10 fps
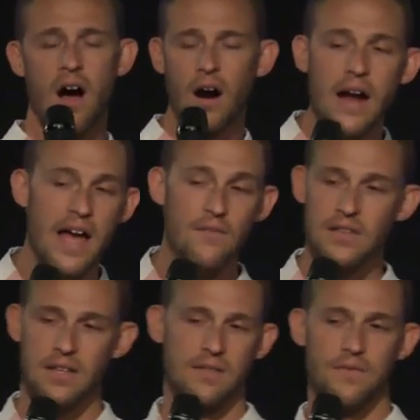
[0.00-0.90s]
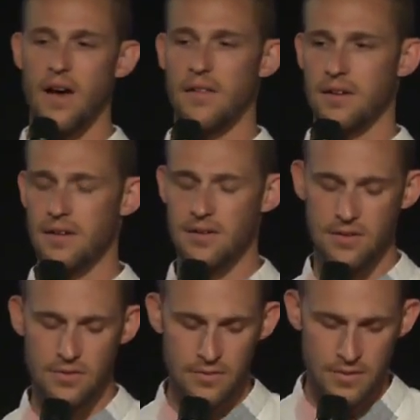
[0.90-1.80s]
Our Heavenly Father,
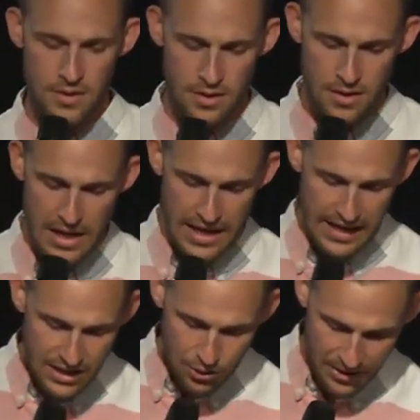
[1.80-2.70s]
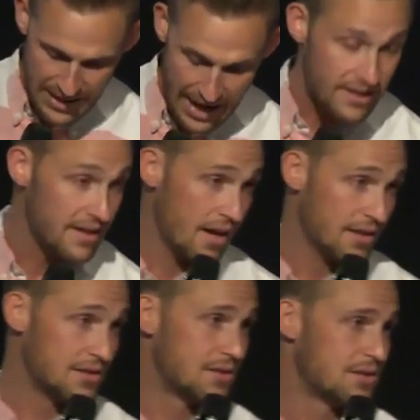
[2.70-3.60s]
He created
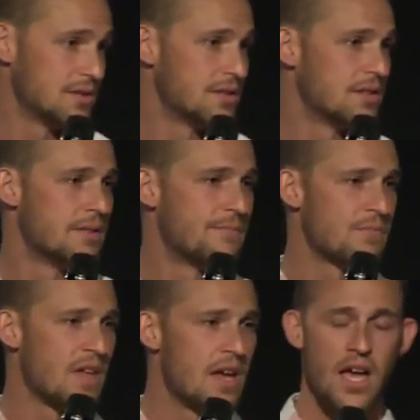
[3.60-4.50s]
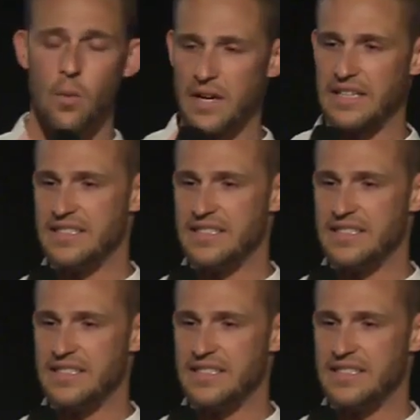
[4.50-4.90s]
us. And when He